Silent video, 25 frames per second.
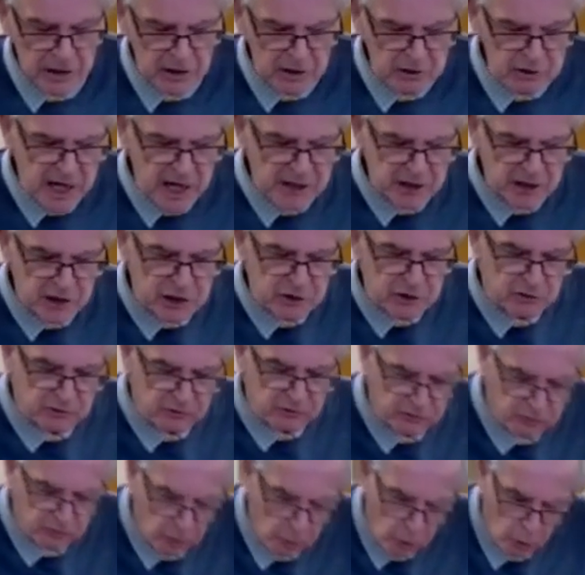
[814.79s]
Yet she's
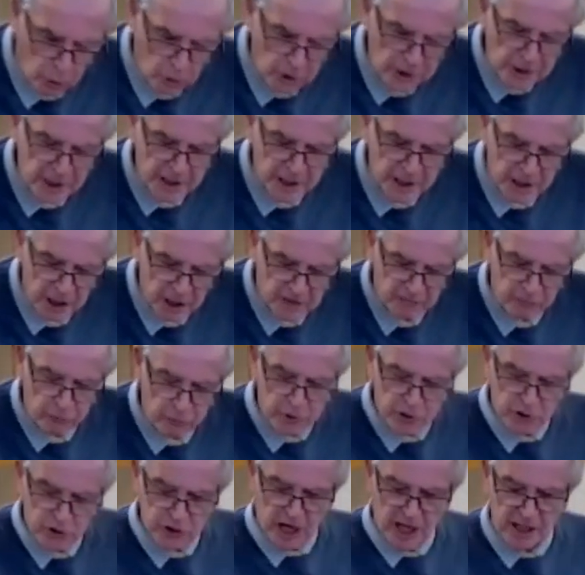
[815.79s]
fallen in love
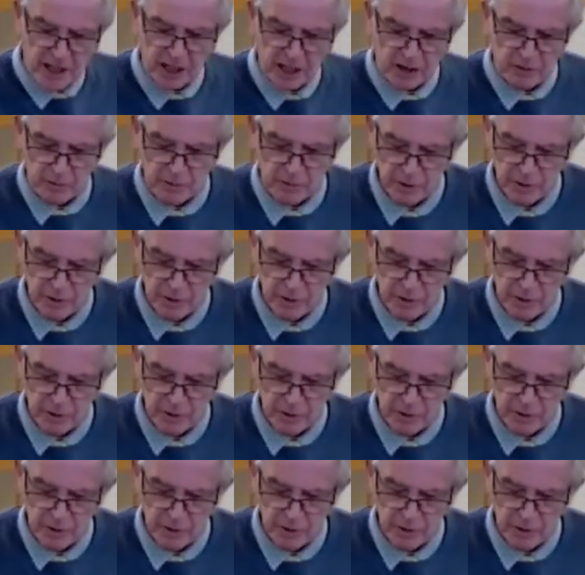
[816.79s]
with Jacob.